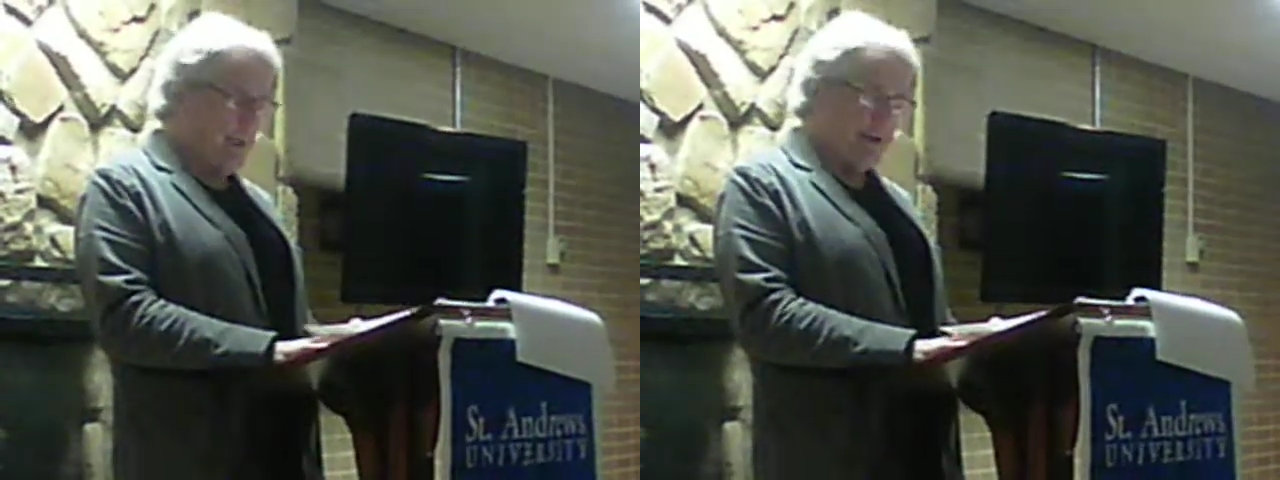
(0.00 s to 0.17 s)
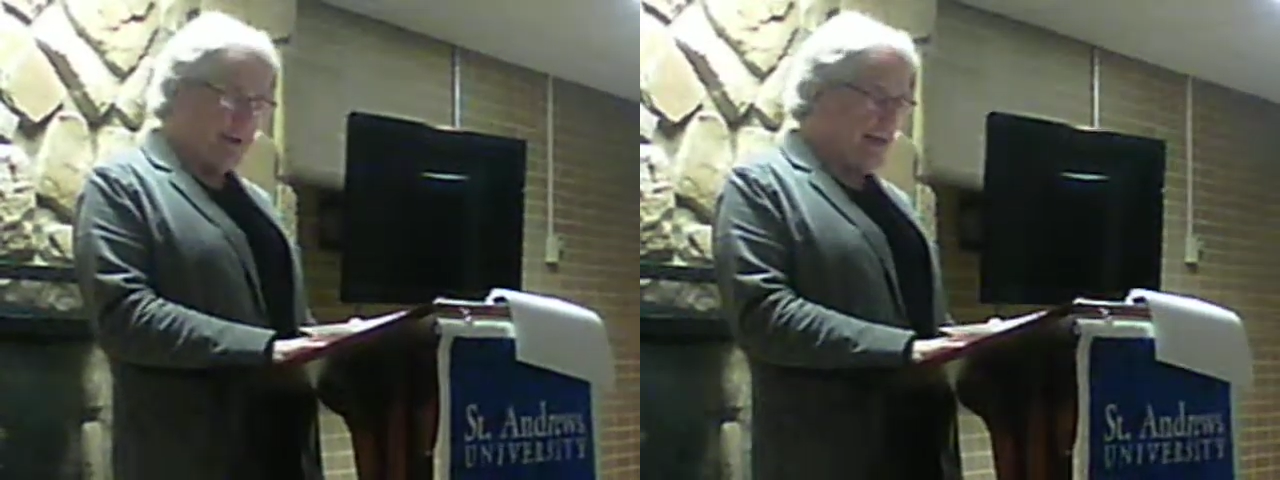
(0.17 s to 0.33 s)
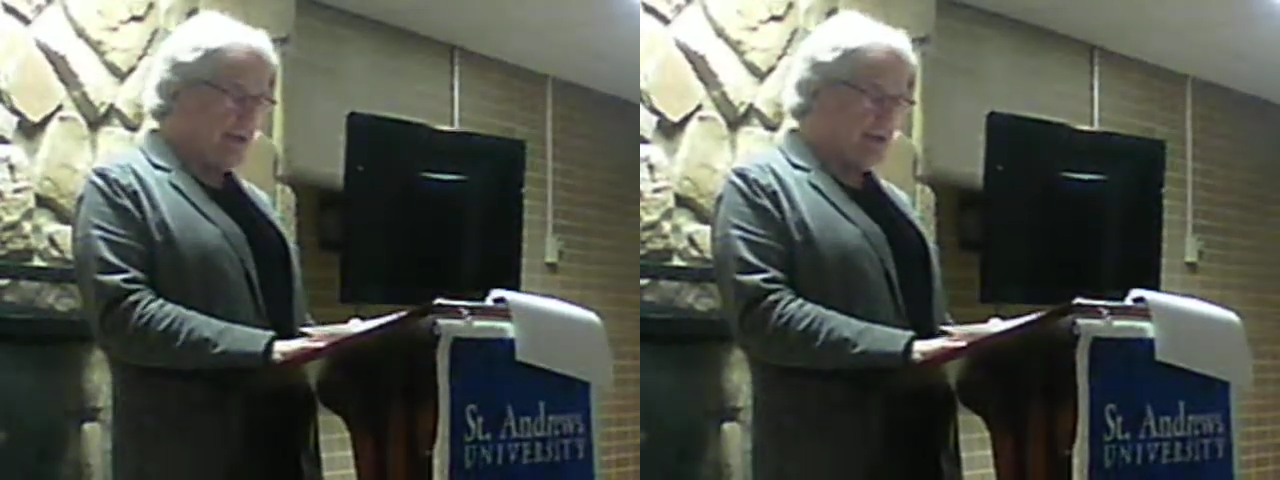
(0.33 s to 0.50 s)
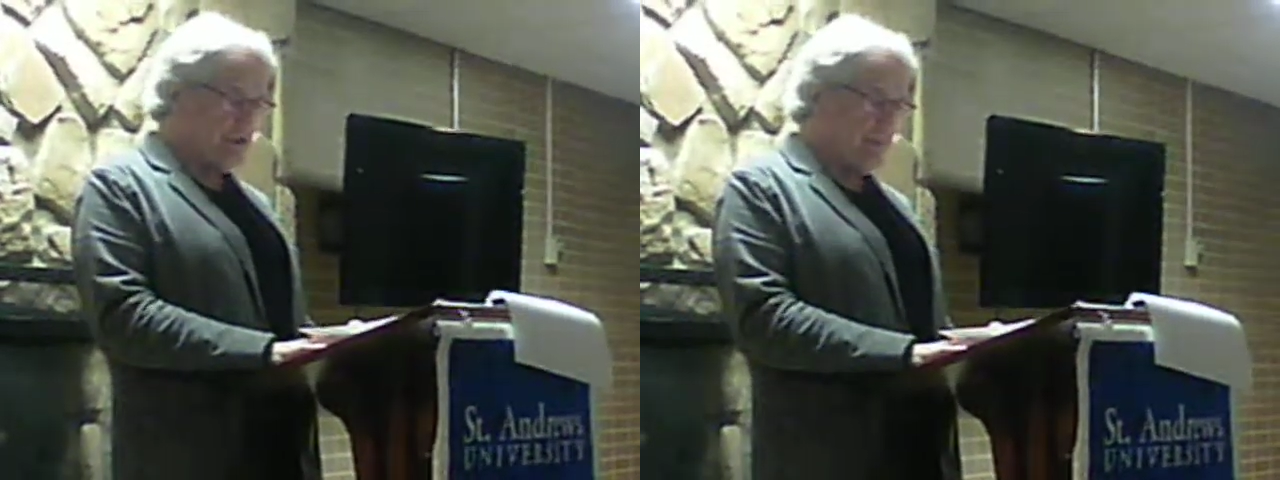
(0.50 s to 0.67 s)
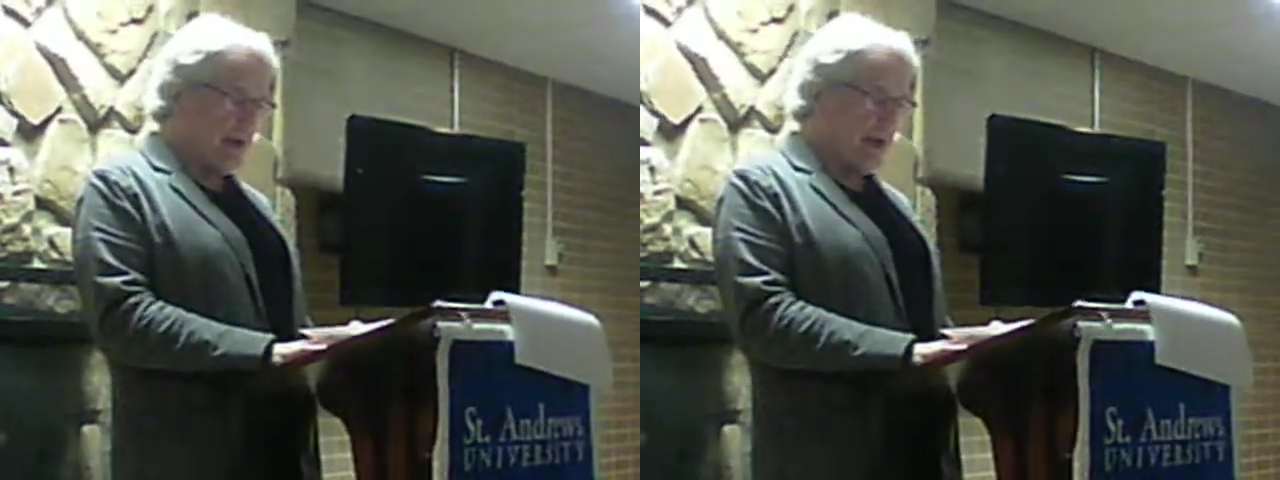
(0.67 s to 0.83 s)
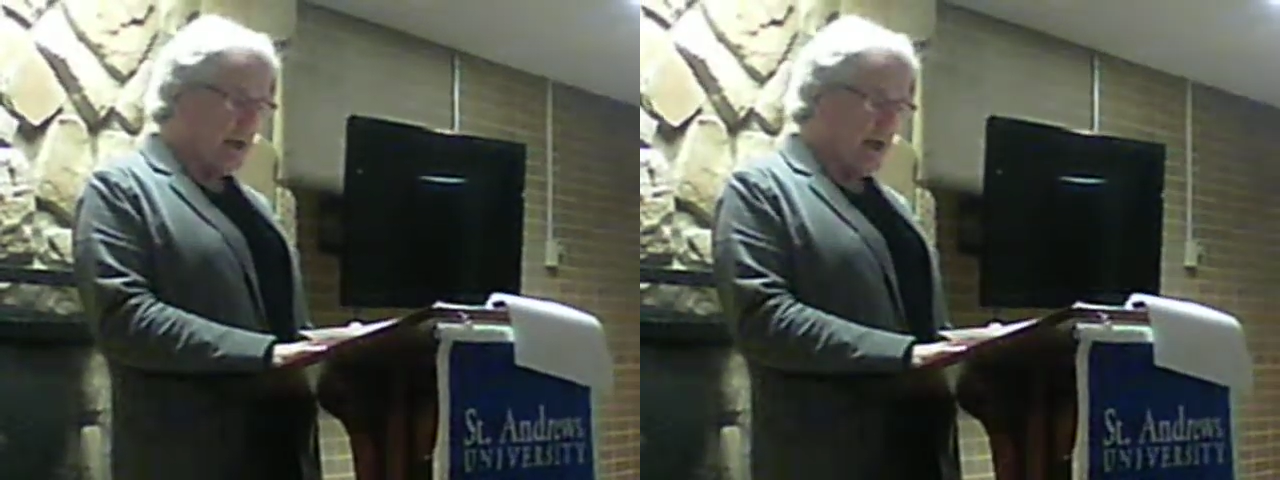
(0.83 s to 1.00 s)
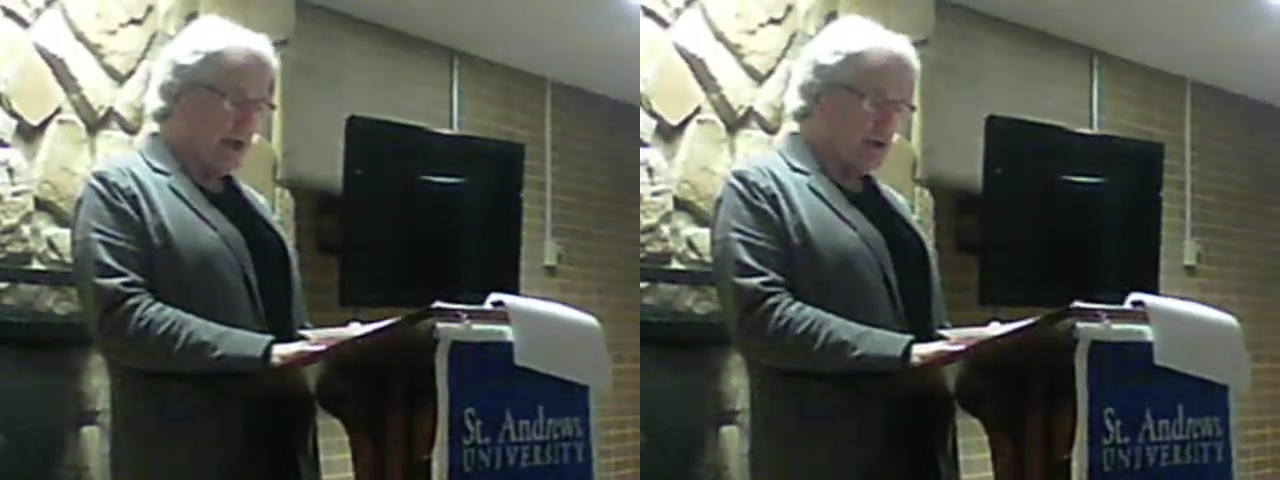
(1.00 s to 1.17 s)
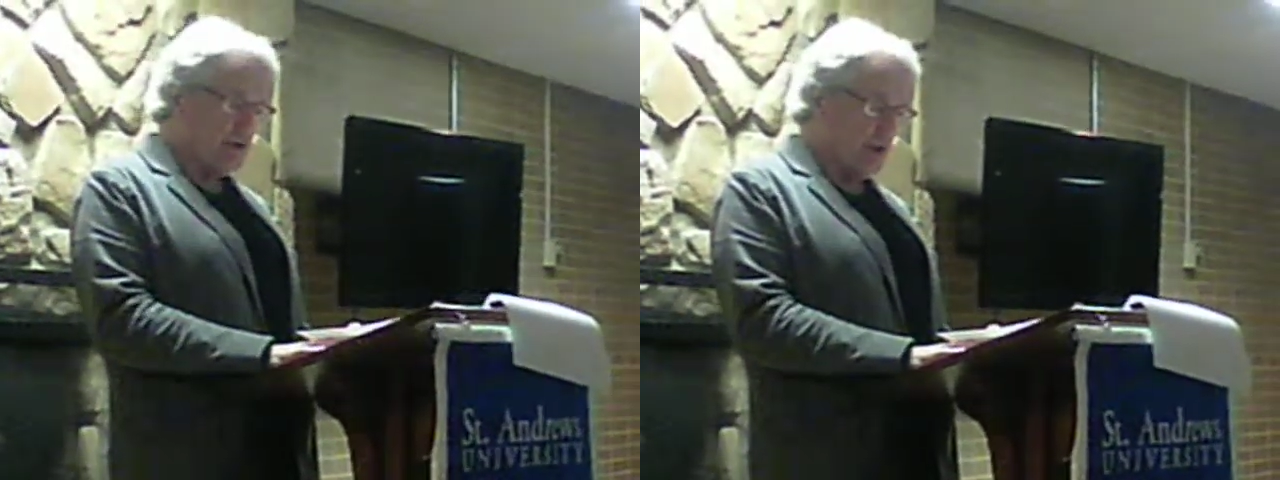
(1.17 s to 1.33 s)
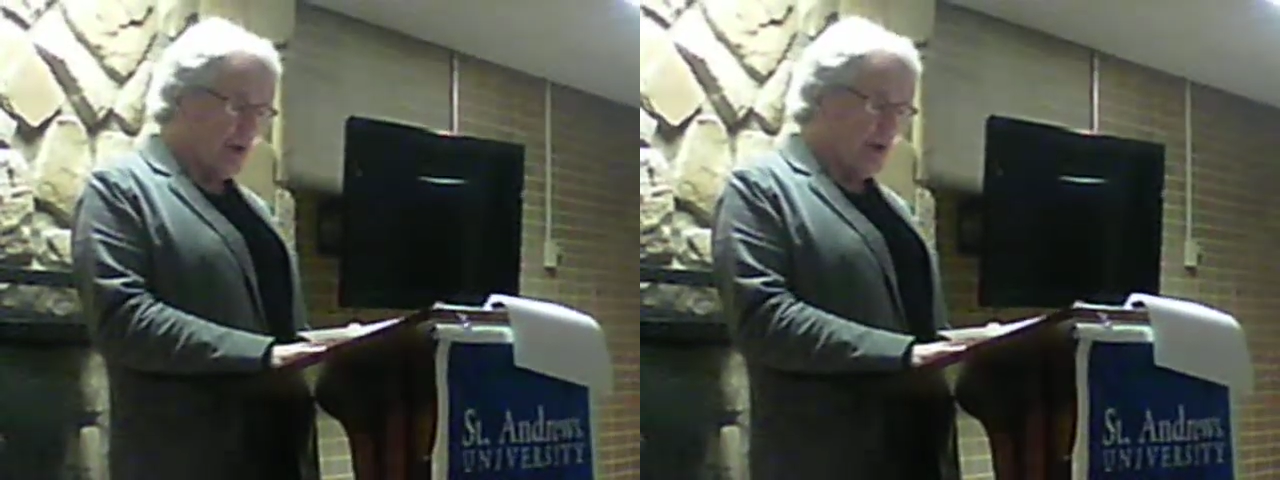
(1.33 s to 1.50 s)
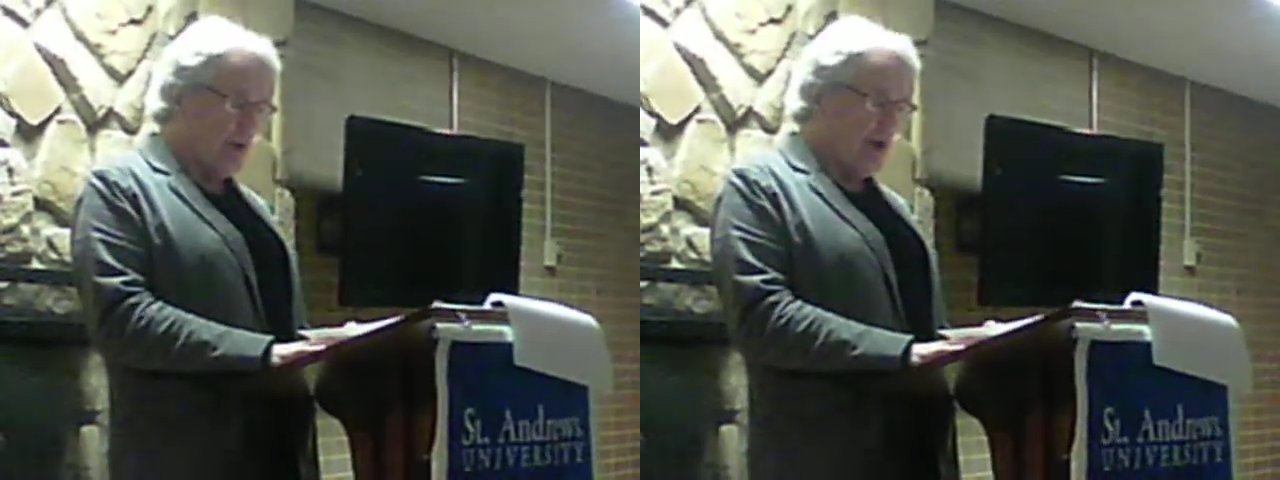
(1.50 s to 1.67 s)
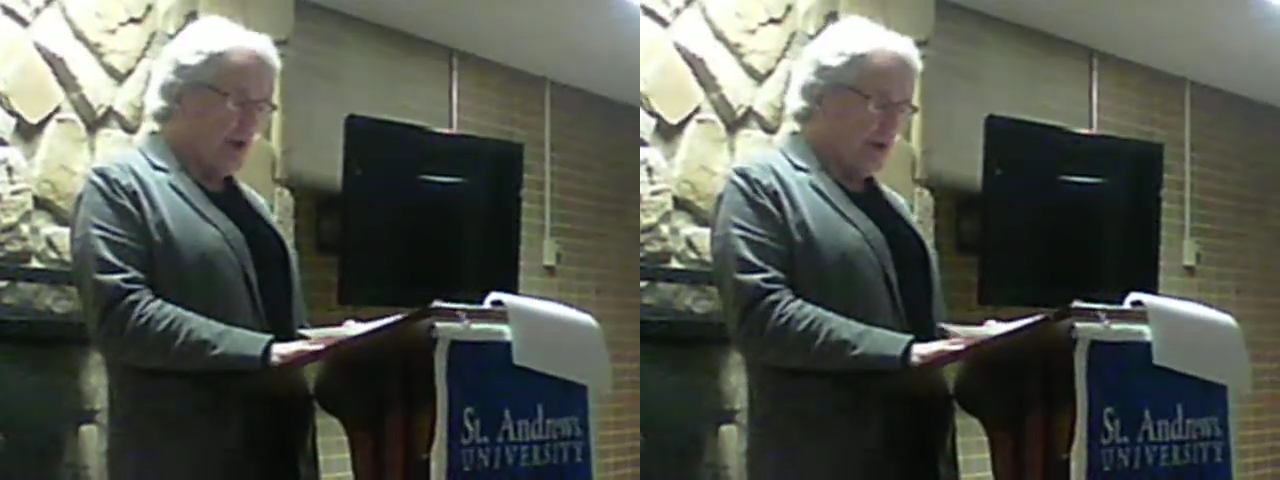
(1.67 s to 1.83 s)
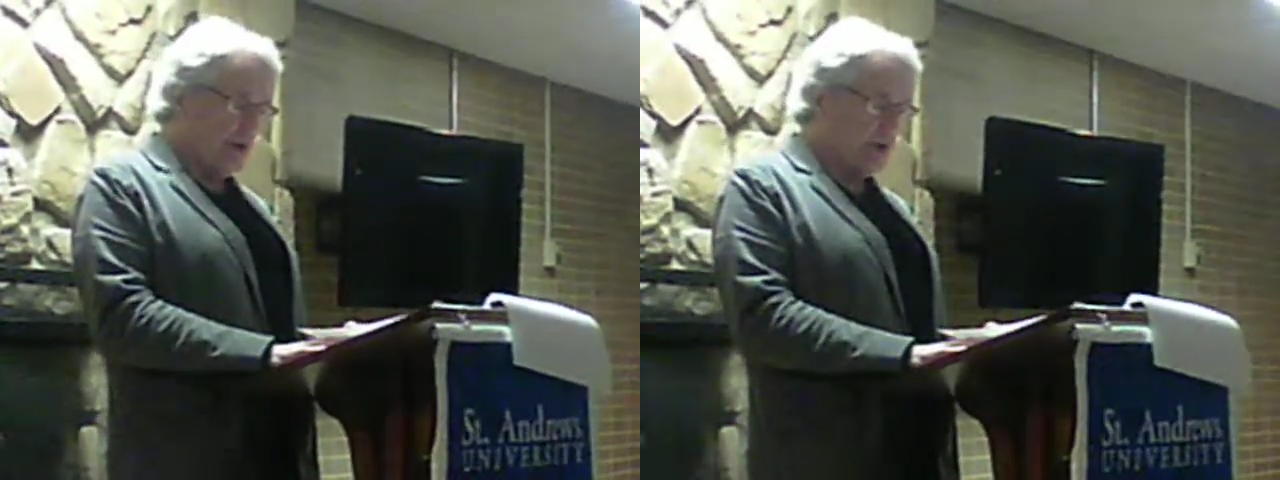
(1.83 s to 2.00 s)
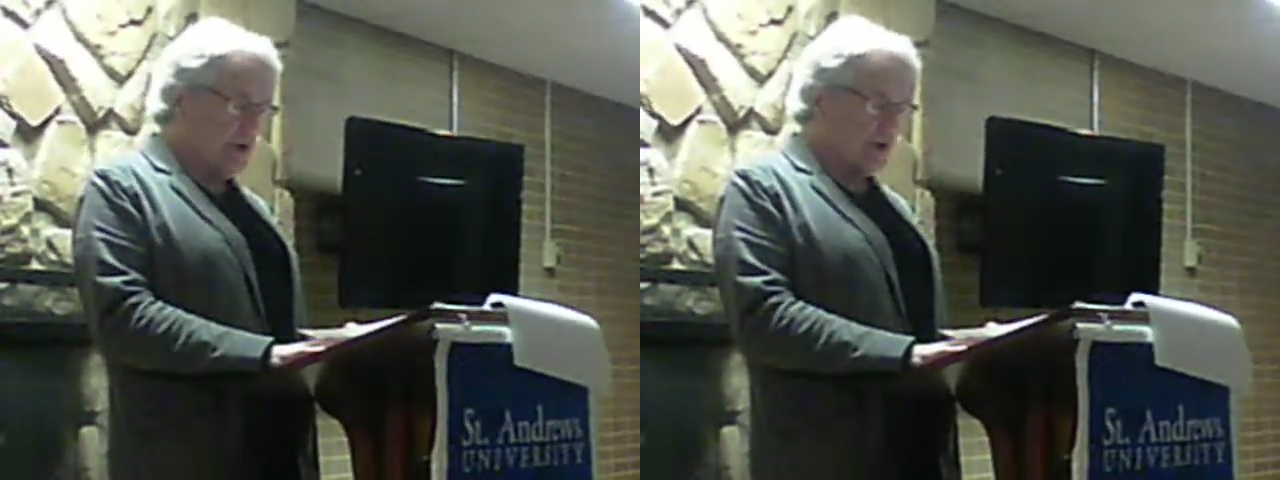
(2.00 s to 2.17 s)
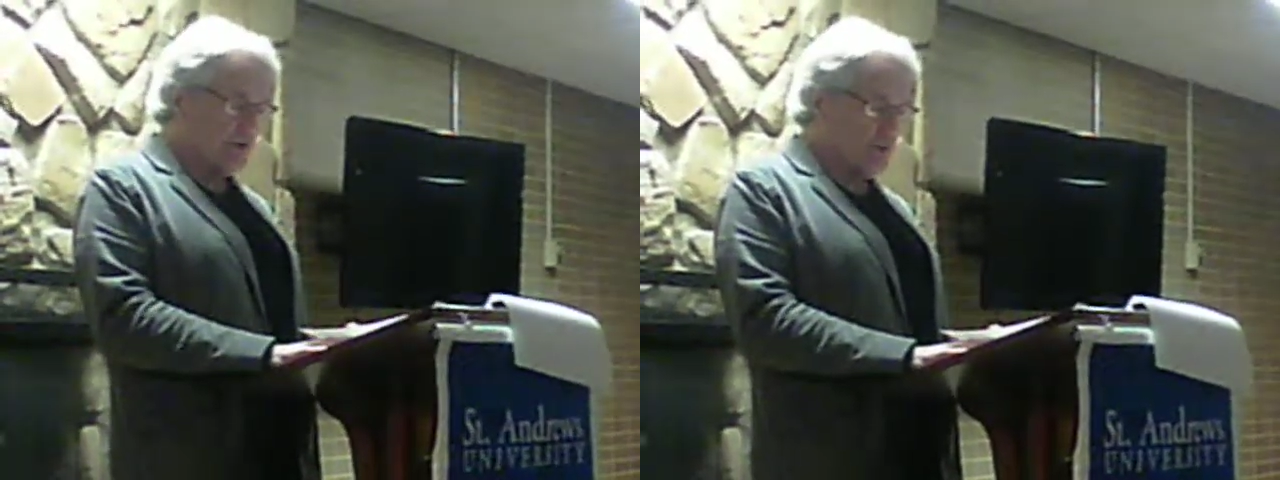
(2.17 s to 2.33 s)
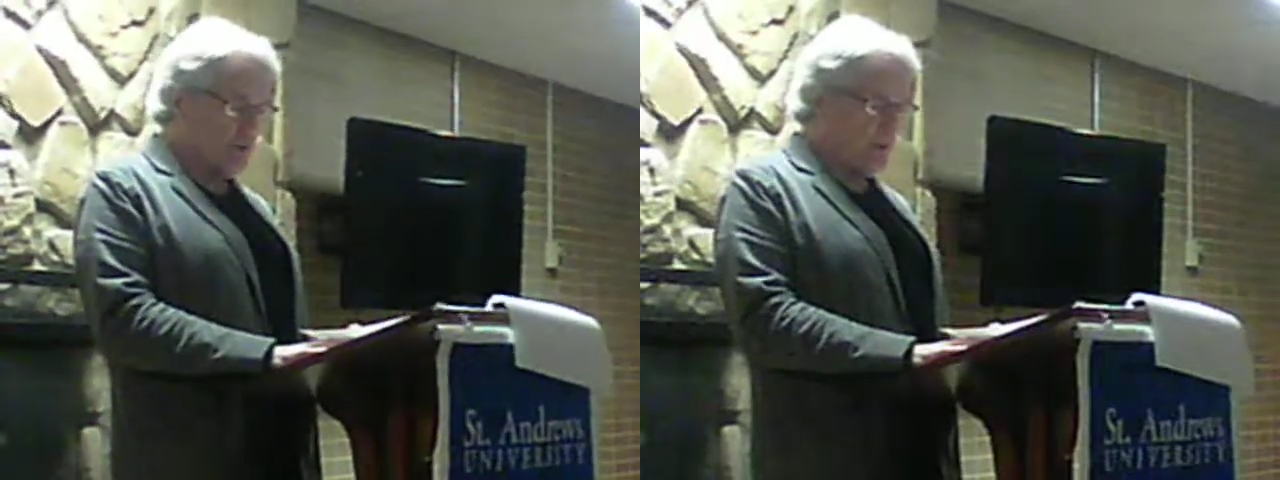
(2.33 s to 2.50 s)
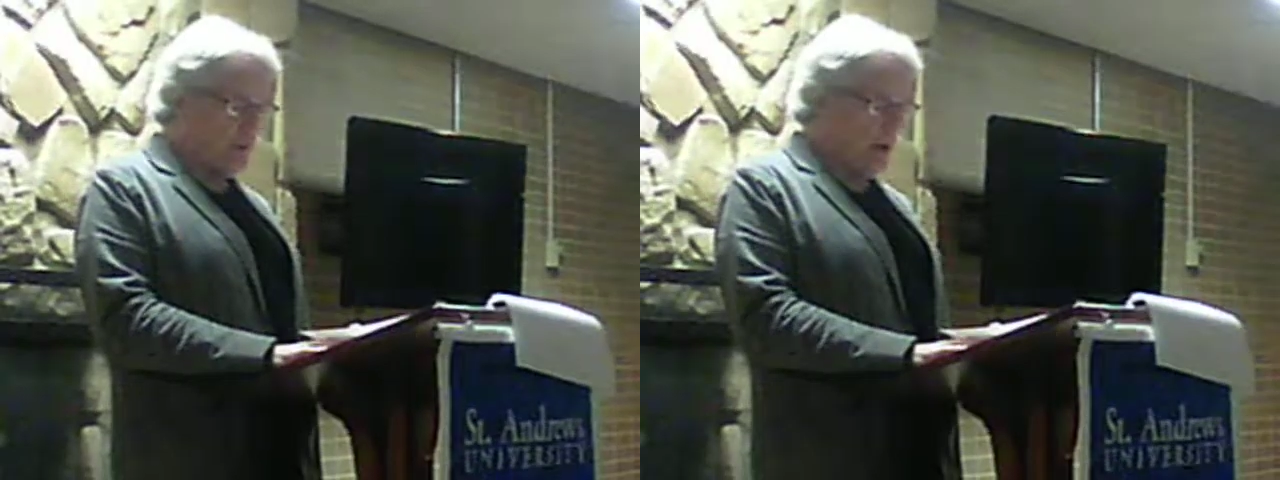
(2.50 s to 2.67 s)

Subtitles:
nascent Michelangelo and consort,